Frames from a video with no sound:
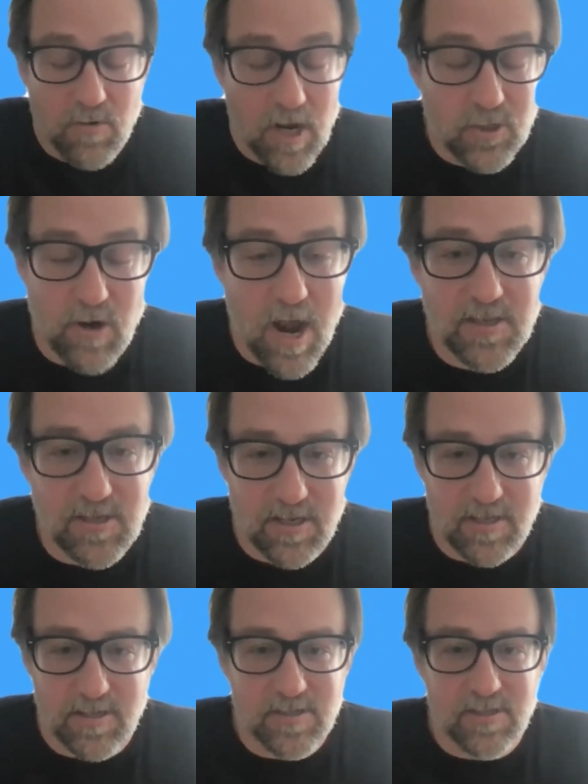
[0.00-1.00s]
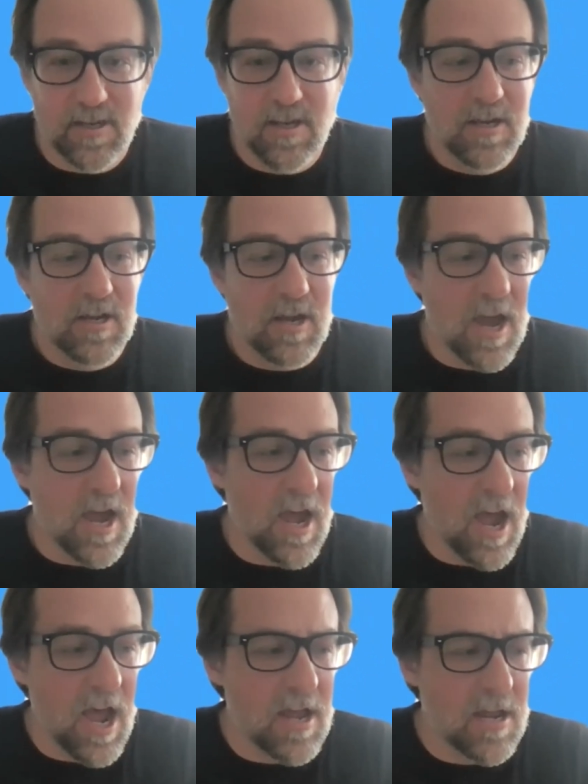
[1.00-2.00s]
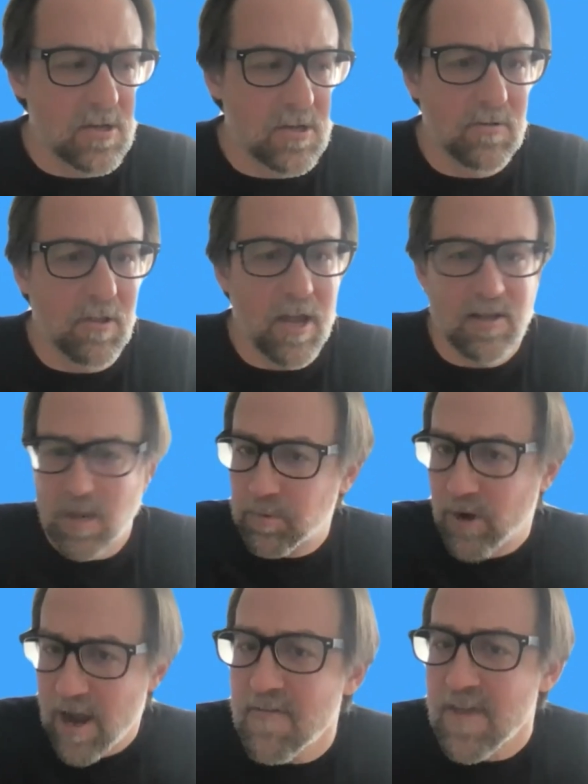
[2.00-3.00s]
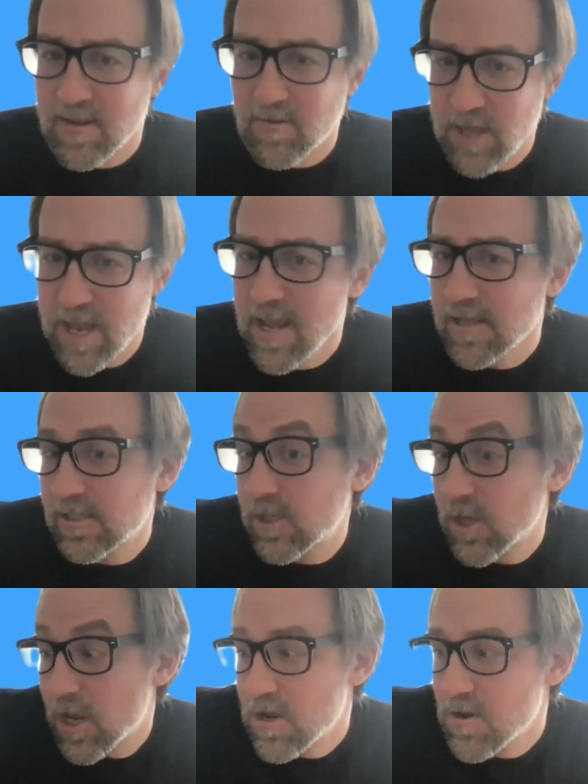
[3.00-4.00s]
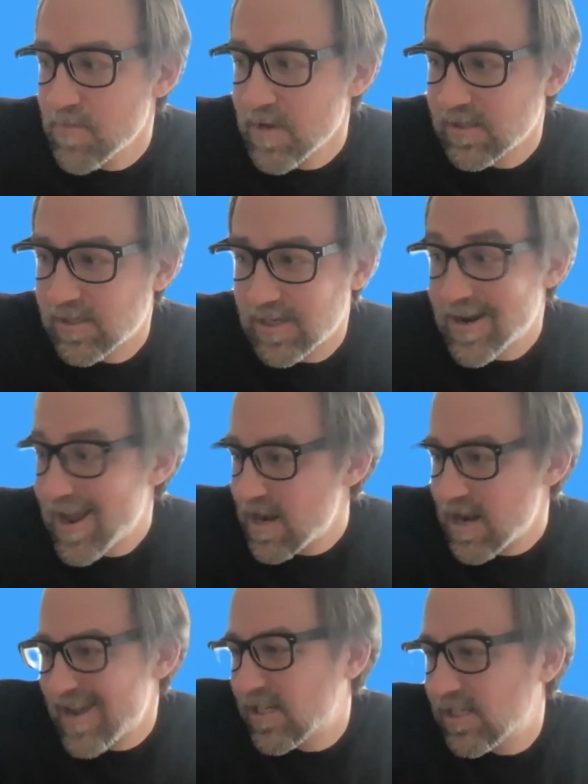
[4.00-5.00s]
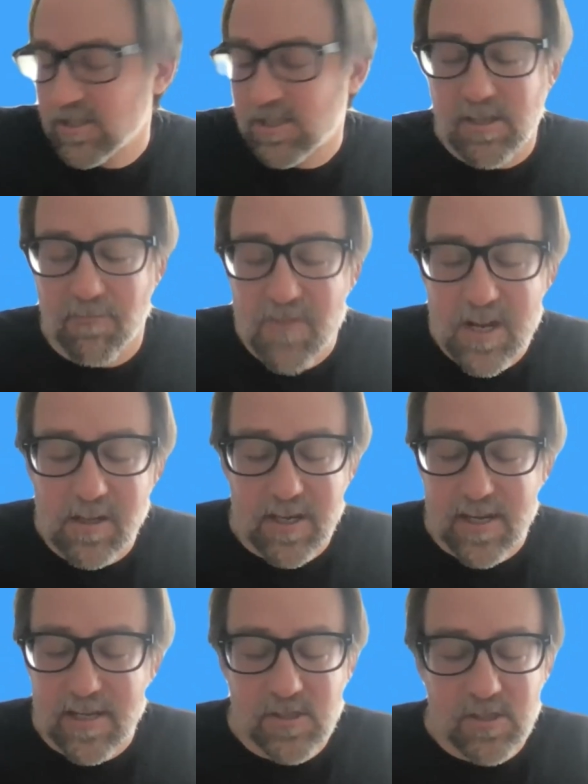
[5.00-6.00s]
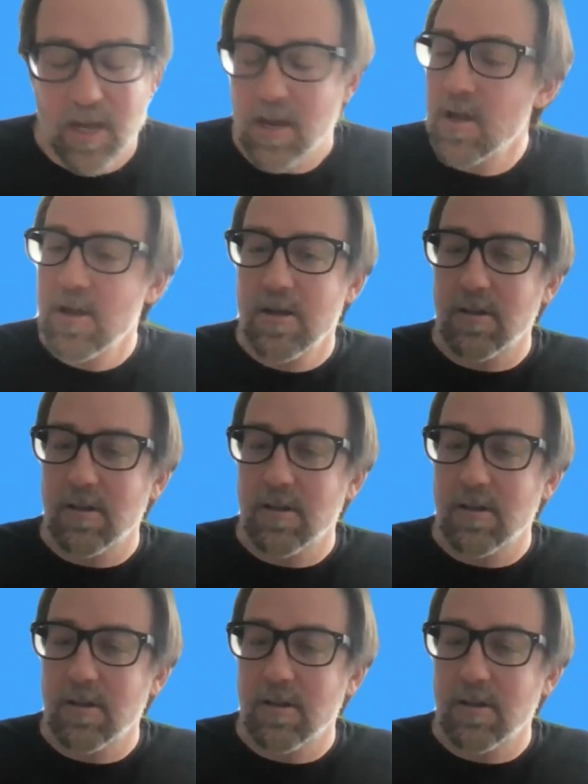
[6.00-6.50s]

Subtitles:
atrocities and do like depraving things to humans and innocent civilians. Like,